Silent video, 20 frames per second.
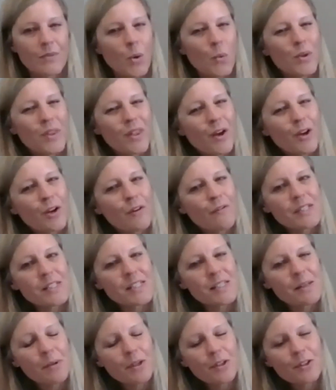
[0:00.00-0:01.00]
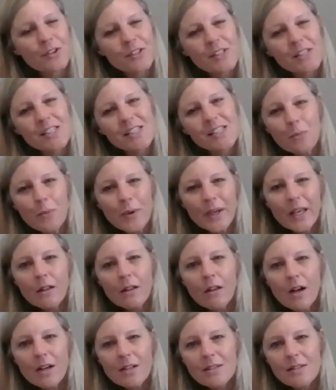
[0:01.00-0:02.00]
Without our vestibular system, we
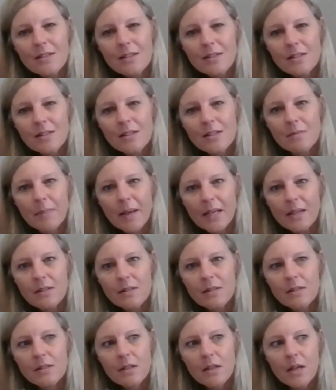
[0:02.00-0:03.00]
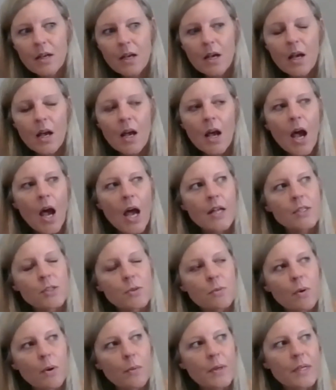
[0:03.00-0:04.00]
get lost in space. And
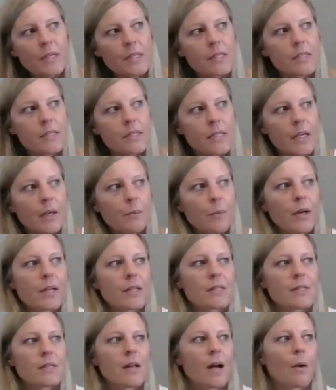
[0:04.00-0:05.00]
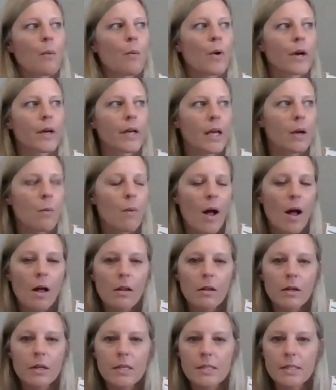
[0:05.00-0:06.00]
so what we see when it's not working
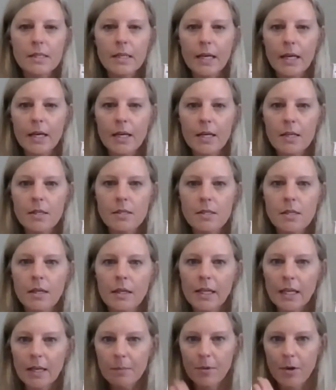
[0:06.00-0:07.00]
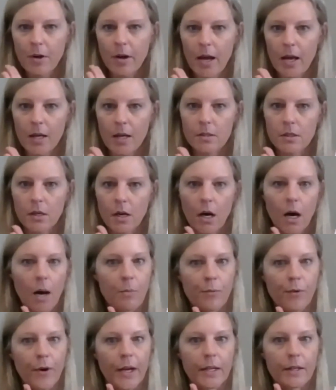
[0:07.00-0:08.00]
well is kids keep their heads
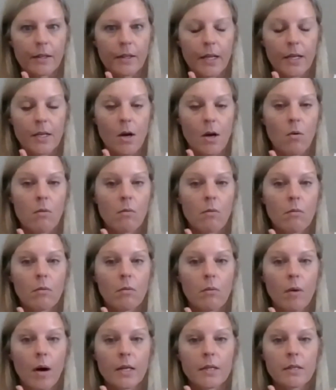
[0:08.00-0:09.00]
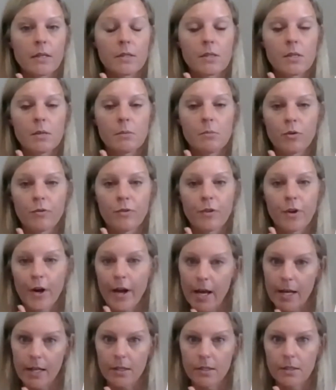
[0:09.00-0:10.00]
upright. They don't want to move their
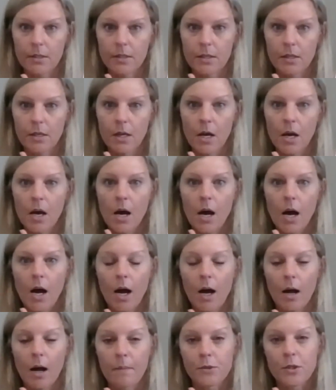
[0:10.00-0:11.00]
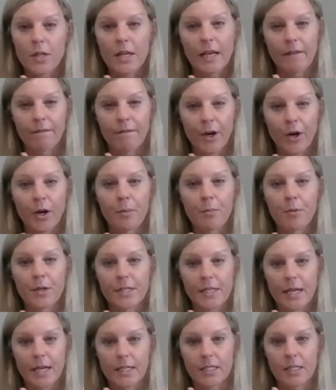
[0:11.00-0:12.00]
heads. So they get very
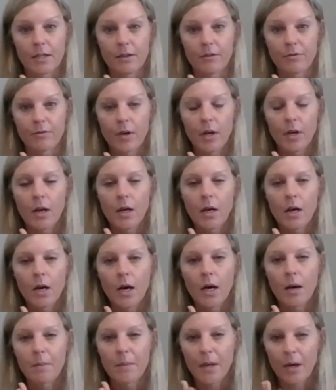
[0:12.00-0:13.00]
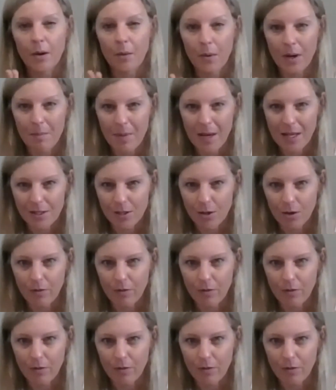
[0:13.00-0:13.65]
protective. They don't want to bend